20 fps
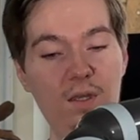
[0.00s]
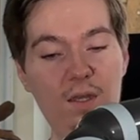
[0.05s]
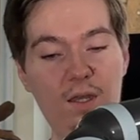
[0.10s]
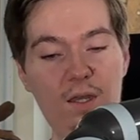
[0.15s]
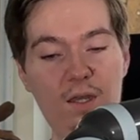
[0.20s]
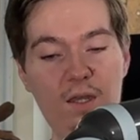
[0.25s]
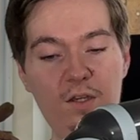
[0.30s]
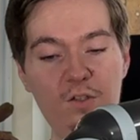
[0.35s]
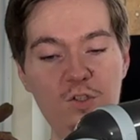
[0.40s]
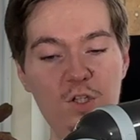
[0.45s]

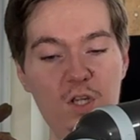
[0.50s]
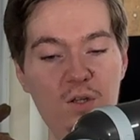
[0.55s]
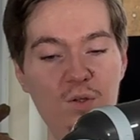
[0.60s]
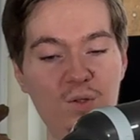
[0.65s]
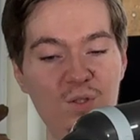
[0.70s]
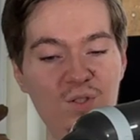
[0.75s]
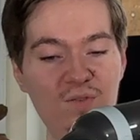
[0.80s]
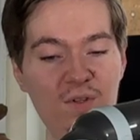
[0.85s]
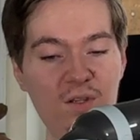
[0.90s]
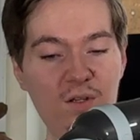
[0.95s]
Uh,
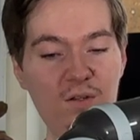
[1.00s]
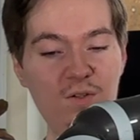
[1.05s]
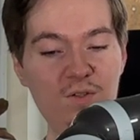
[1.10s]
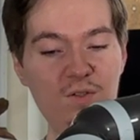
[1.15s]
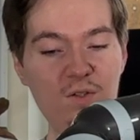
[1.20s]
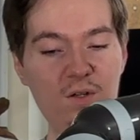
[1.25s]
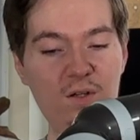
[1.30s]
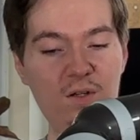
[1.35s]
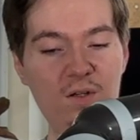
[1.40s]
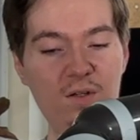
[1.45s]
Jaco's fingers
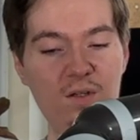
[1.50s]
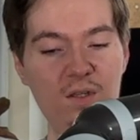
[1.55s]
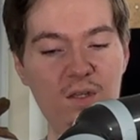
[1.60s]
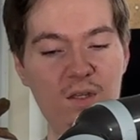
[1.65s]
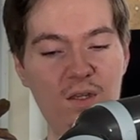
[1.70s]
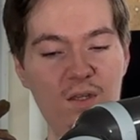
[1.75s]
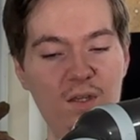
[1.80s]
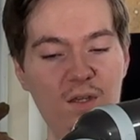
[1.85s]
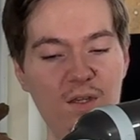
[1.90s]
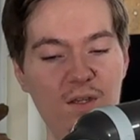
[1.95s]
are
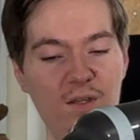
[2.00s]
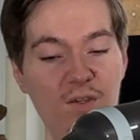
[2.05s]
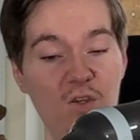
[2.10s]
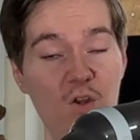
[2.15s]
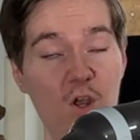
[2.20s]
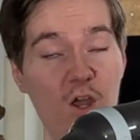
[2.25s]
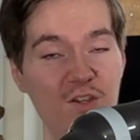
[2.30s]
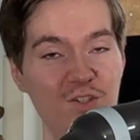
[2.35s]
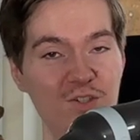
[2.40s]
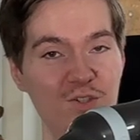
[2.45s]

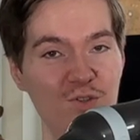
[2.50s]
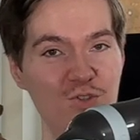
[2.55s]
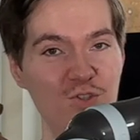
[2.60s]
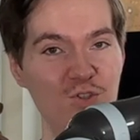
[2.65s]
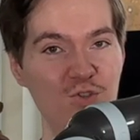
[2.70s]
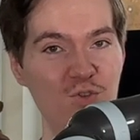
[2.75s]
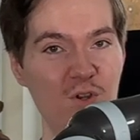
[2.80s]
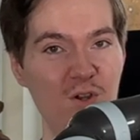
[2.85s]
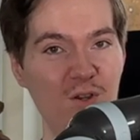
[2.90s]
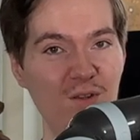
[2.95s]
not so
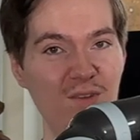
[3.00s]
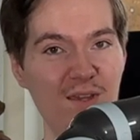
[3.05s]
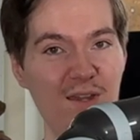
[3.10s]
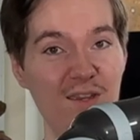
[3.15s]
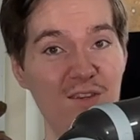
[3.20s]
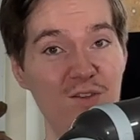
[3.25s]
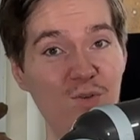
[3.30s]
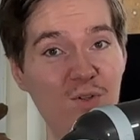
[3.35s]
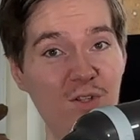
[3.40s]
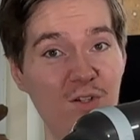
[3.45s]
strong that
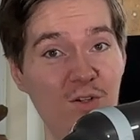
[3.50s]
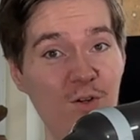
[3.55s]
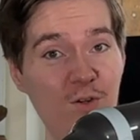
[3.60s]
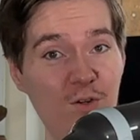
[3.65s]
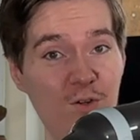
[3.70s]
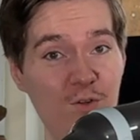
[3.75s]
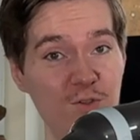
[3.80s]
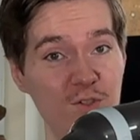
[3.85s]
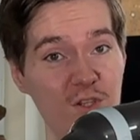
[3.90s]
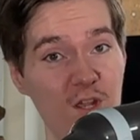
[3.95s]
you could hurt
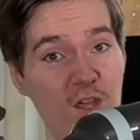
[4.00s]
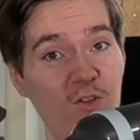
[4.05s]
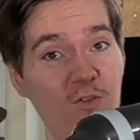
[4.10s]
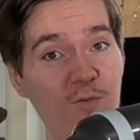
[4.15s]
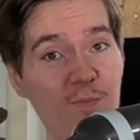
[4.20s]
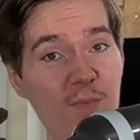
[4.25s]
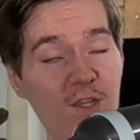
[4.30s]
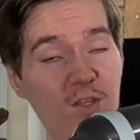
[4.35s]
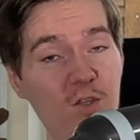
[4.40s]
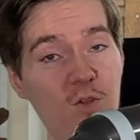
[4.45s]
yourself,
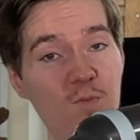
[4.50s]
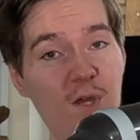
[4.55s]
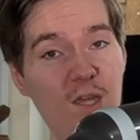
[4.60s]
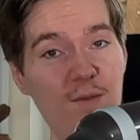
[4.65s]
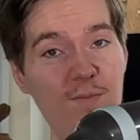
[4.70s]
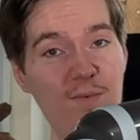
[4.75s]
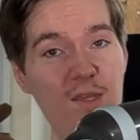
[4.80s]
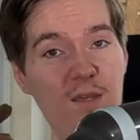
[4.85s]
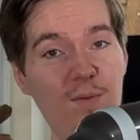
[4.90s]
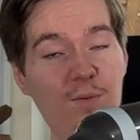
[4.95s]
but you might
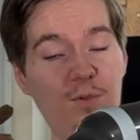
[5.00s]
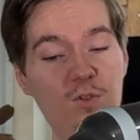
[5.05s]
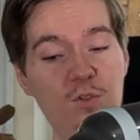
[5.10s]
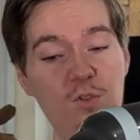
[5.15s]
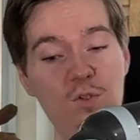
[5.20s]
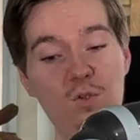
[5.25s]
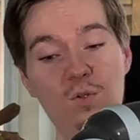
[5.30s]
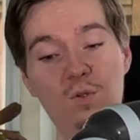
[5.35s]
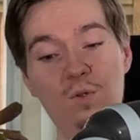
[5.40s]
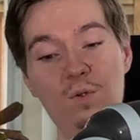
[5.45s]
be able
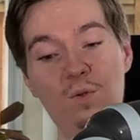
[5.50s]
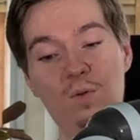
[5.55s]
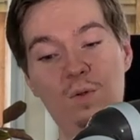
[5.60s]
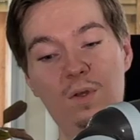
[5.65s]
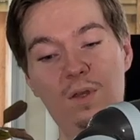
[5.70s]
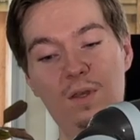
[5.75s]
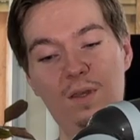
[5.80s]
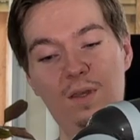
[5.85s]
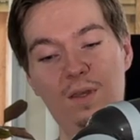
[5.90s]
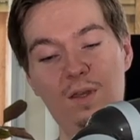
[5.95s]
to
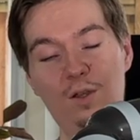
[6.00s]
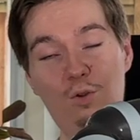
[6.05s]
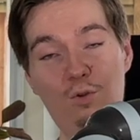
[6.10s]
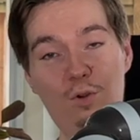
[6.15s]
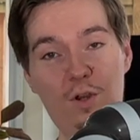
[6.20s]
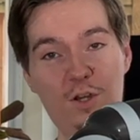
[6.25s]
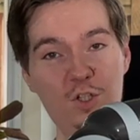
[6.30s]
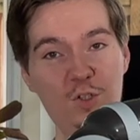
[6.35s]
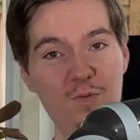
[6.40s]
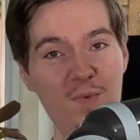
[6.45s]

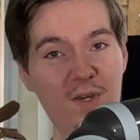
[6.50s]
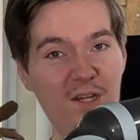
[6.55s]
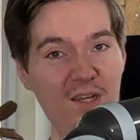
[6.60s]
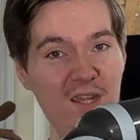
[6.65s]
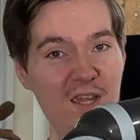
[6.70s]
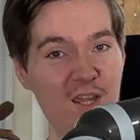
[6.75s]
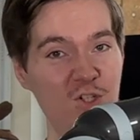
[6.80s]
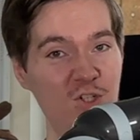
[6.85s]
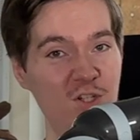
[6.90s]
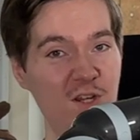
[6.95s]
crush
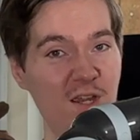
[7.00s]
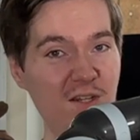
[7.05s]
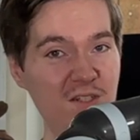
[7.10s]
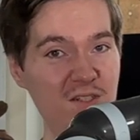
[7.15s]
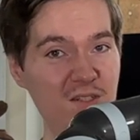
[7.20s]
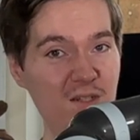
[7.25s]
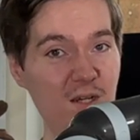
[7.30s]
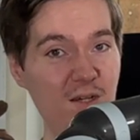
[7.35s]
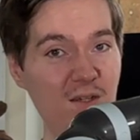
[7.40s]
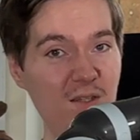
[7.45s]
medication
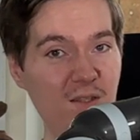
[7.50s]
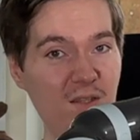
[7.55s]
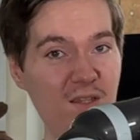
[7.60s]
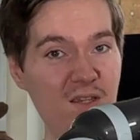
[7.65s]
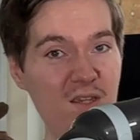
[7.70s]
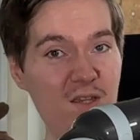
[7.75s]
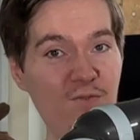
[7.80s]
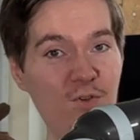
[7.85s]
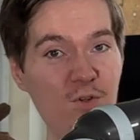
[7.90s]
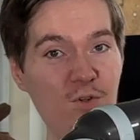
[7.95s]

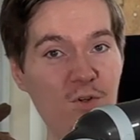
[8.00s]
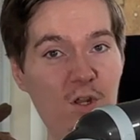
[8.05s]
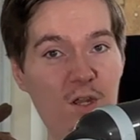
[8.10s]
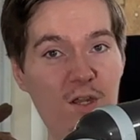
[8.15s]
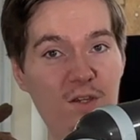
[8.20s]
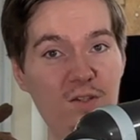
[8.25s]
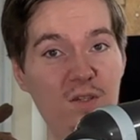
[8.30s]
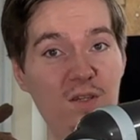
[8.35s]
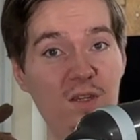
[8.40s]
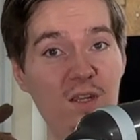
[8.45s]
accidentally if you're
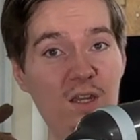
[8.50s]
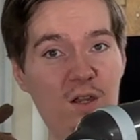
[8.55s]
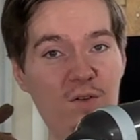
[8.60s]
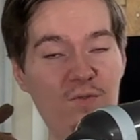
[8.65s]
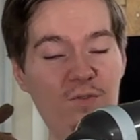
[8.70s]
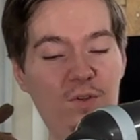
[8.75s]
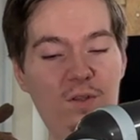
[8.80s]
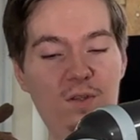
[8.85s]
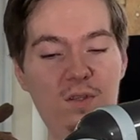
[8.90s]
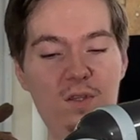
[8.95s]
not
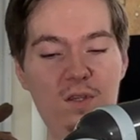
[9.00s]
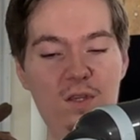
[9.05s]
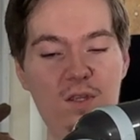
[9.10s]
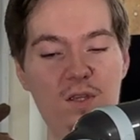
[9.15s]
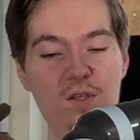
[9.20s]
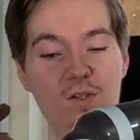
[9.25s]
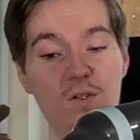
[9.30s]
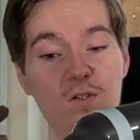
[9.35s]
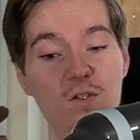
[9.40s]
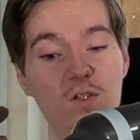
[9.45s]
careful.
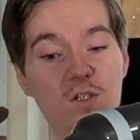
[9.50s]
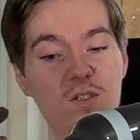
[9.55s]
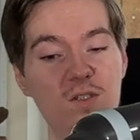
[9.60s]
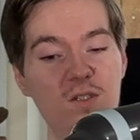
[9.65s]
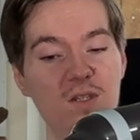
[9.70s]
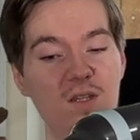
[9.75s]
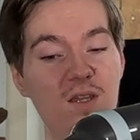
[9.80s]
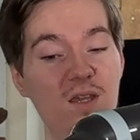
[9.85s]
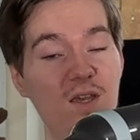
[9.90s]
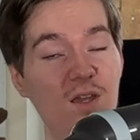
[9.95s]
So just
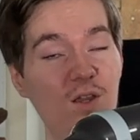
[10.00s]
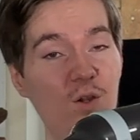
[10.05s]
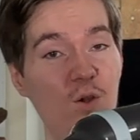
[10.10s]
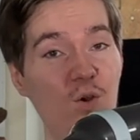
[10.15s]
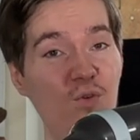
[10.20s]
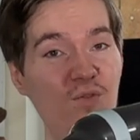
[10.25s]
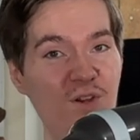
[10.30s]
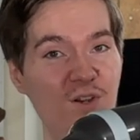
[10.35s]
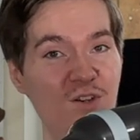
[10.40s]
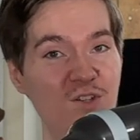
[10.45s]
go
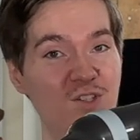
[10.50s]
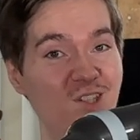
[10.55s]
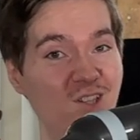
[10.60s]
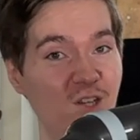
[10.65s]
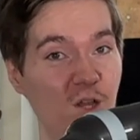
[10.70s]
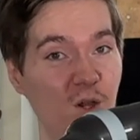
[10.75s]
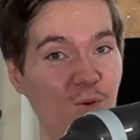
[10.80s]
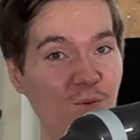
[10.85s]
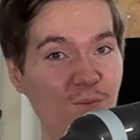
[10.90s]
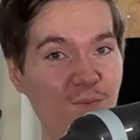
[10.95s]
very
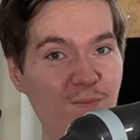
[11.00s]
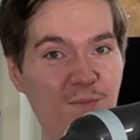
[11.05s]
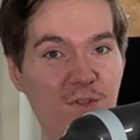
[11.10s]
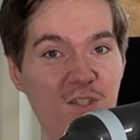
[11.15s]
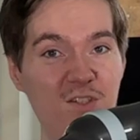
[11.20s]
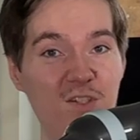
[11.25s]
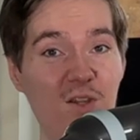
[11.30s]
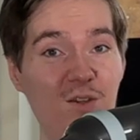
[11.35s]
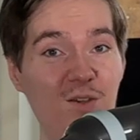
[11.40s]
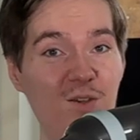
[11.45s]
slow
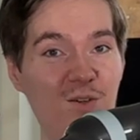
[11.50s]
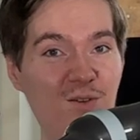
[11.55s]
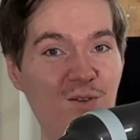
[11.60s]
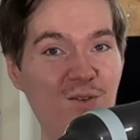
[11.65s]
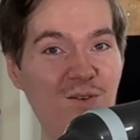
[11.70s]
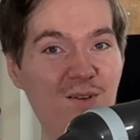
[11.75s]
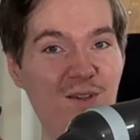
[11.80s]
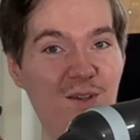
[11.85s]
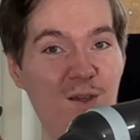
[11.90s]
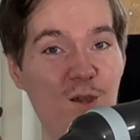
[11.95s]
until you're
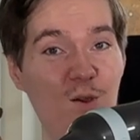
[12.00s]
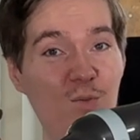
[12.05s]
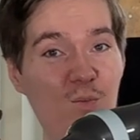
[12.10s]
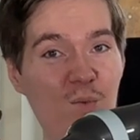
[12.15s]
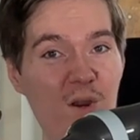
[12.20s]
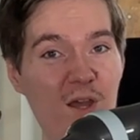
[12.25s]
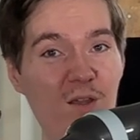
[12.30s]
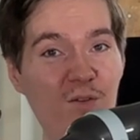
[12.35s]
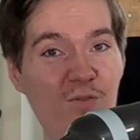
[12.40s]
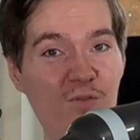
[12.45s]

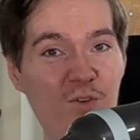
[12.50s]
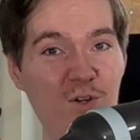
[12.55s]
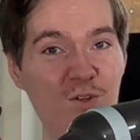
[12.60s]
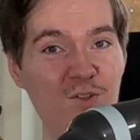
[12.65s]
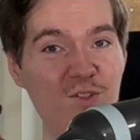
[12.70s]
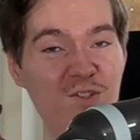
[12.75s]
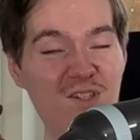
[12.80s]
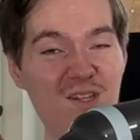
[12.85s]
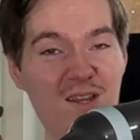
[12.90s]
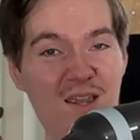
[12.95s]
well
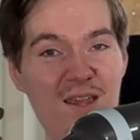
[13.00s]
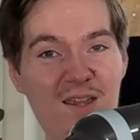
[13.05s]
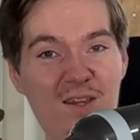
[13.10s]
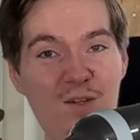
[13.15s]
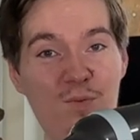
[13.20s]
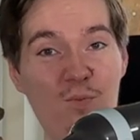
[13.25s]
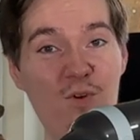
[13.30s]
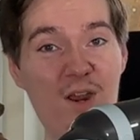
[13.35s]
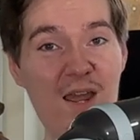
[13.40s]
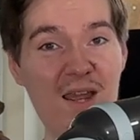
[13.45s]
versed and
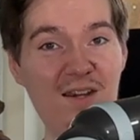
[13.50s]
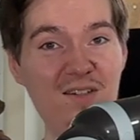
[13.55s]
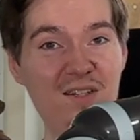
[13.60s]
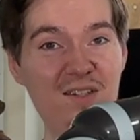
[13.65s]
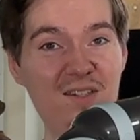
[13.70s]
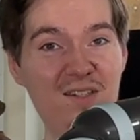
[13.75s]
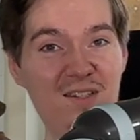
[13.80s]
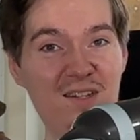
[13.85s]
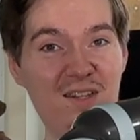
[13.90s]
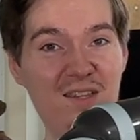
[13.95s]

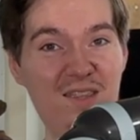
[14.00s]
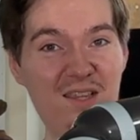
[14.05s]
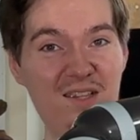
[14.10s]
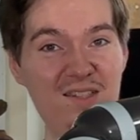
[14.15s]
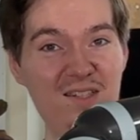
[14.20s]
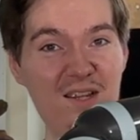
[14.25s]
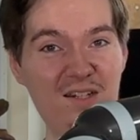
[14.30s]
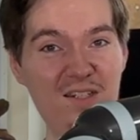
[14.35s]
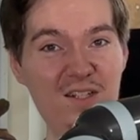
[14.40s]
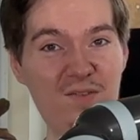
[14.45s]
practiced in
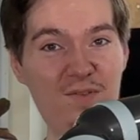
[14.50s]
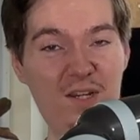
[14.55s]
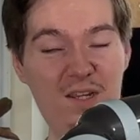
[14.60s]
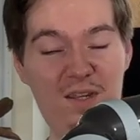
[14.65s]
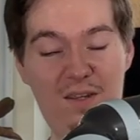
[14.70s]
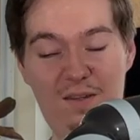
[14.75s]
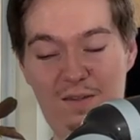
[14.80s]
this activity.